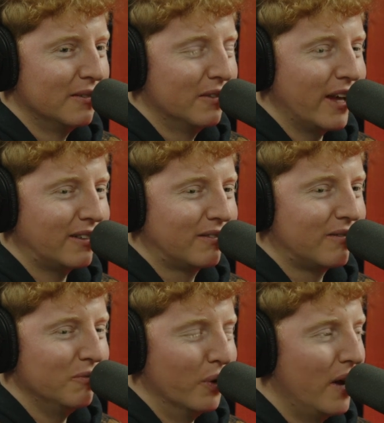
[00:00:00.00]
Like,
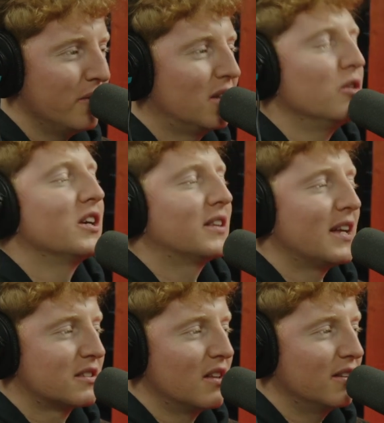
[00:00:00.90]
do you think
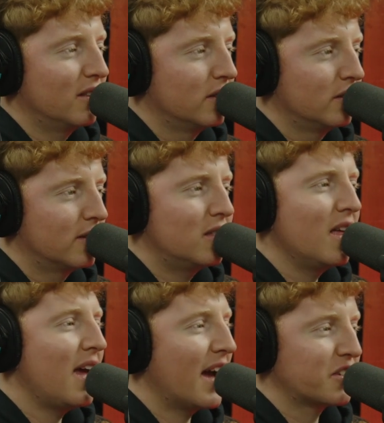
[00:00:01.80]
that's the?
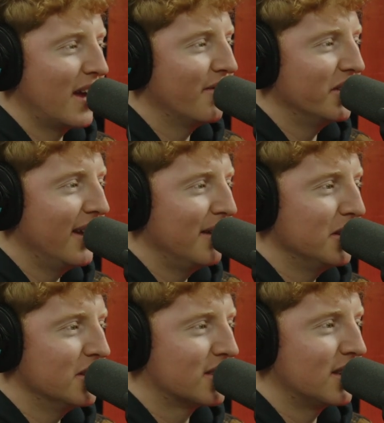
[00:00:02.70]
They actually have a name.
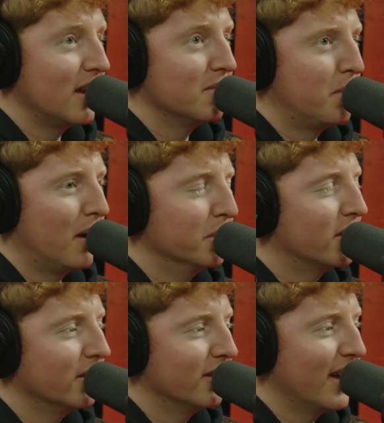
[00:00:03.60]
They just say it in
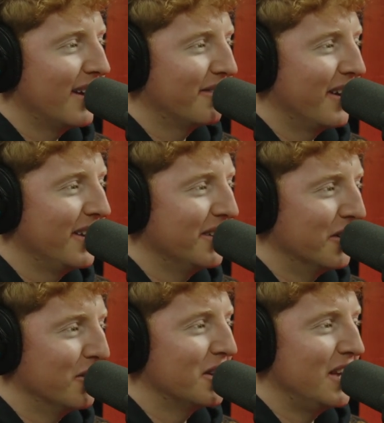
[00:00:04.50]
publicly that, right? Or
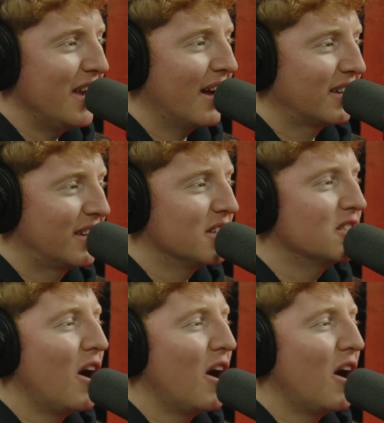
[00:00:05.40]
do you think he had? Because you know,